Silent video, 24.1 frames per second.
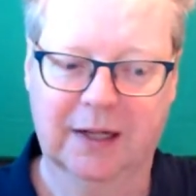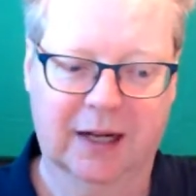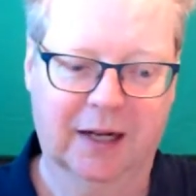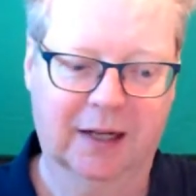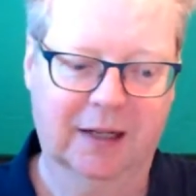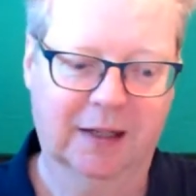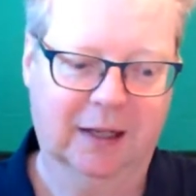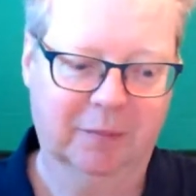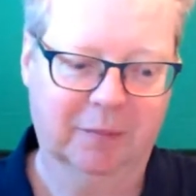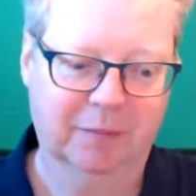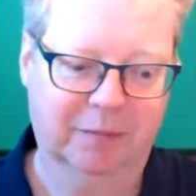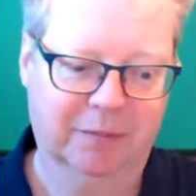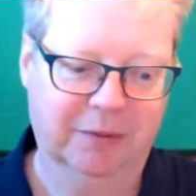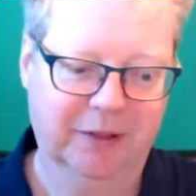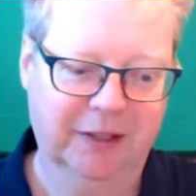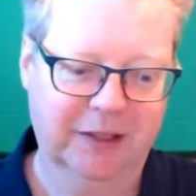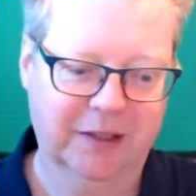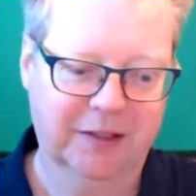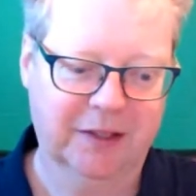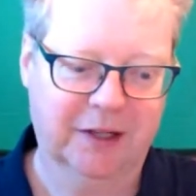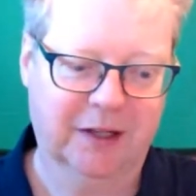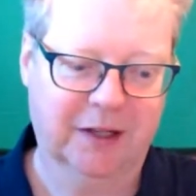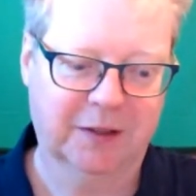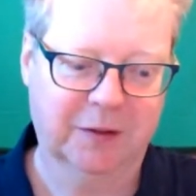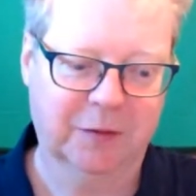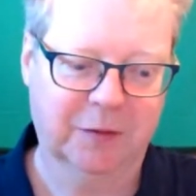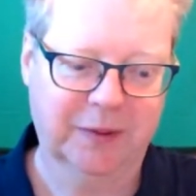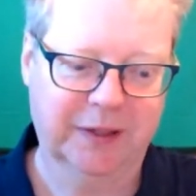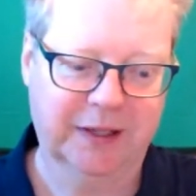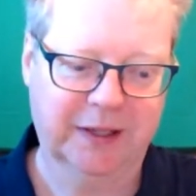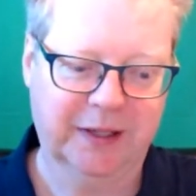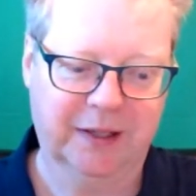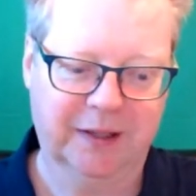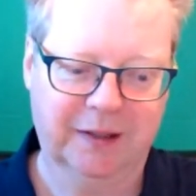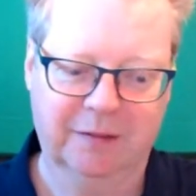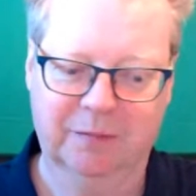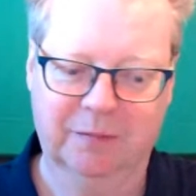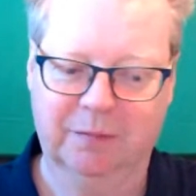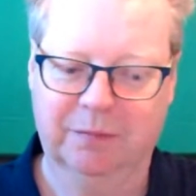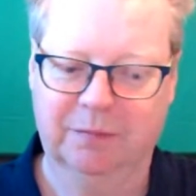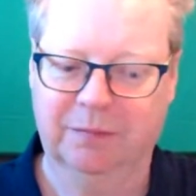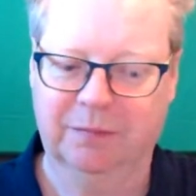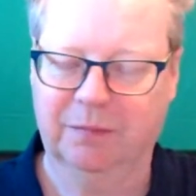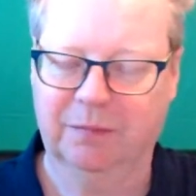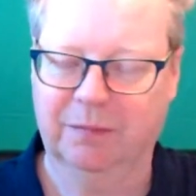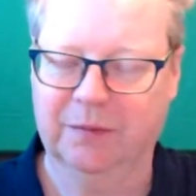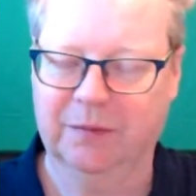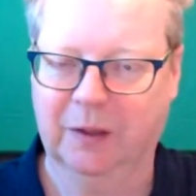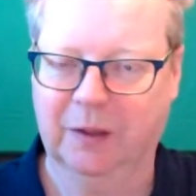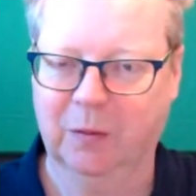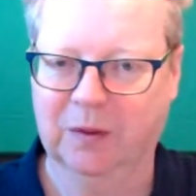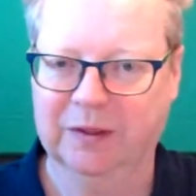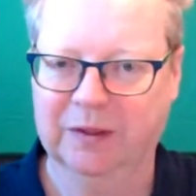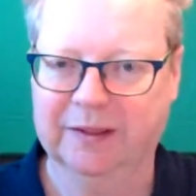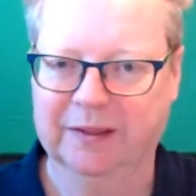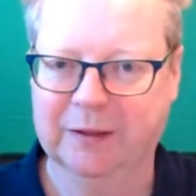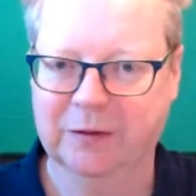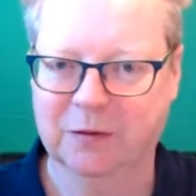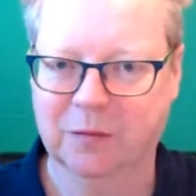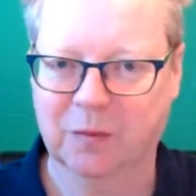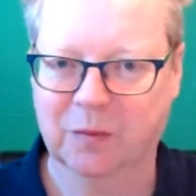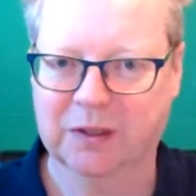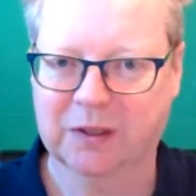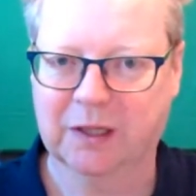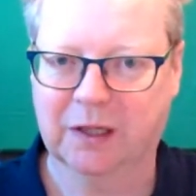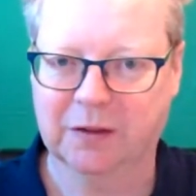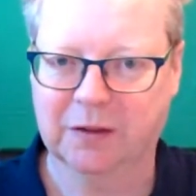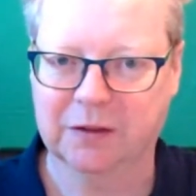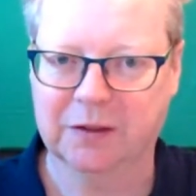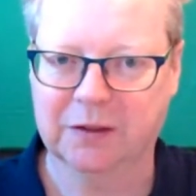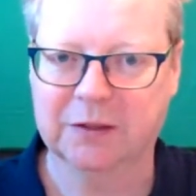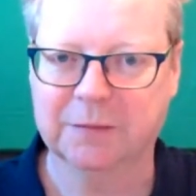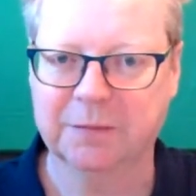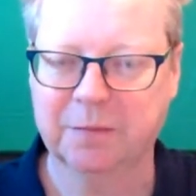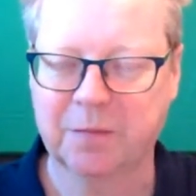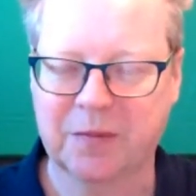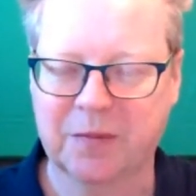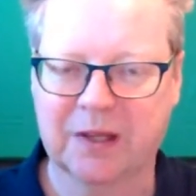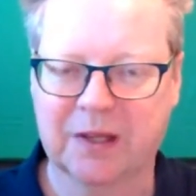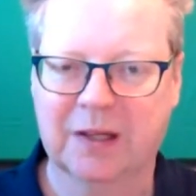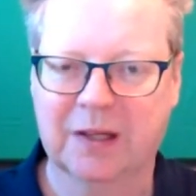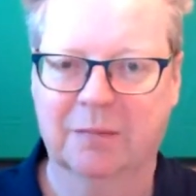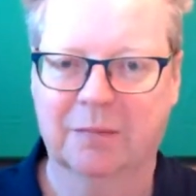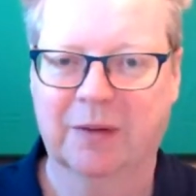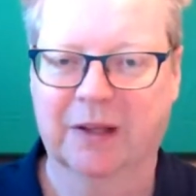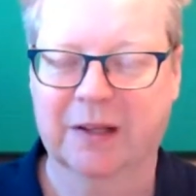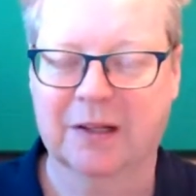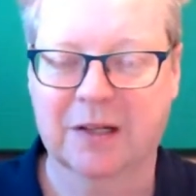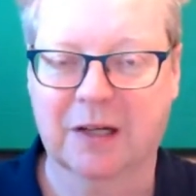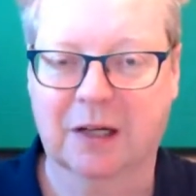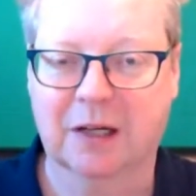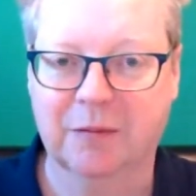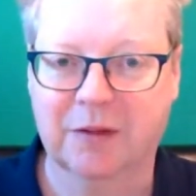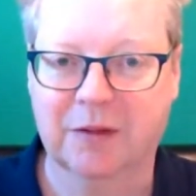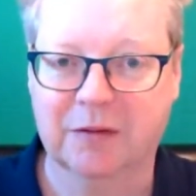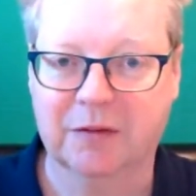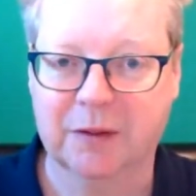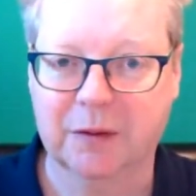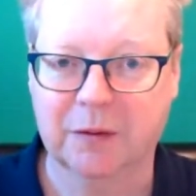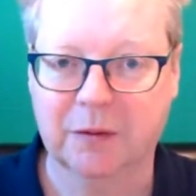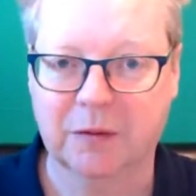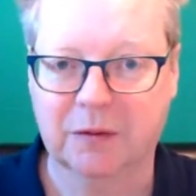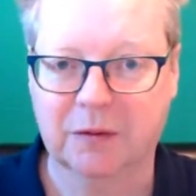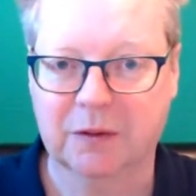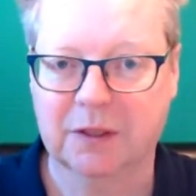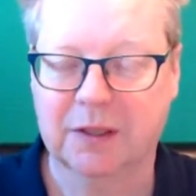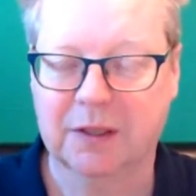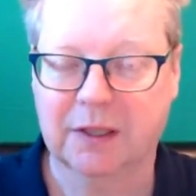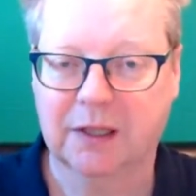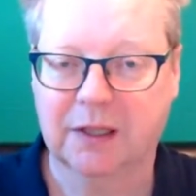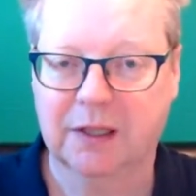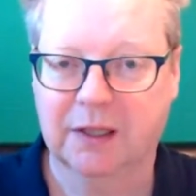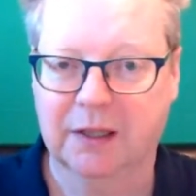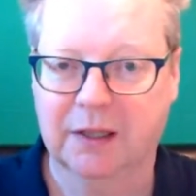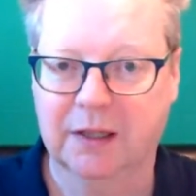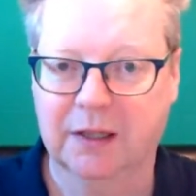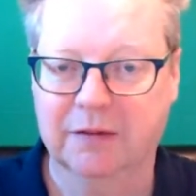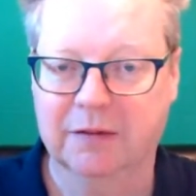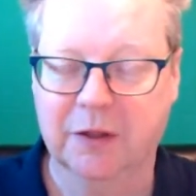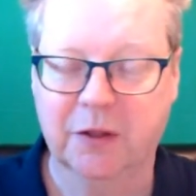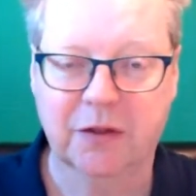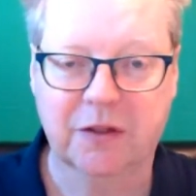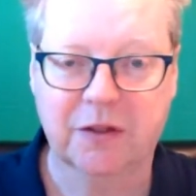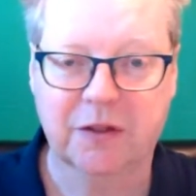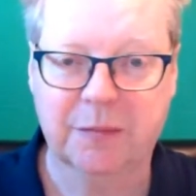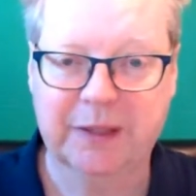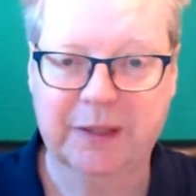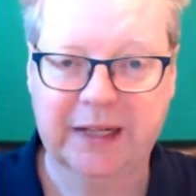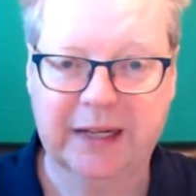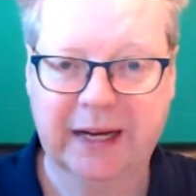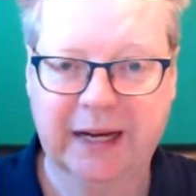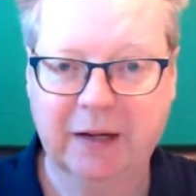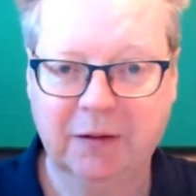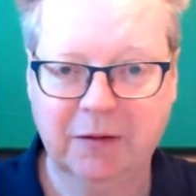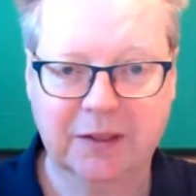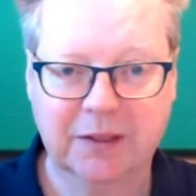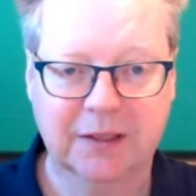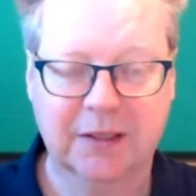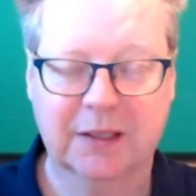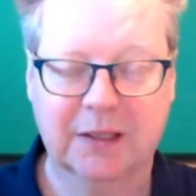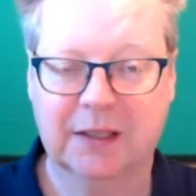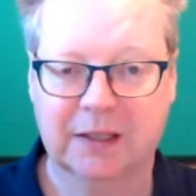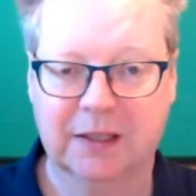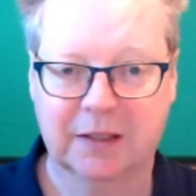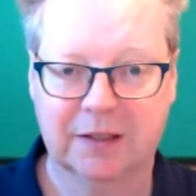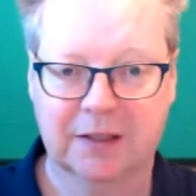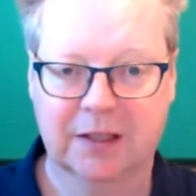Uh, I'm pretty certain it'll be like 1,100 by the time the real uh, views have been counted.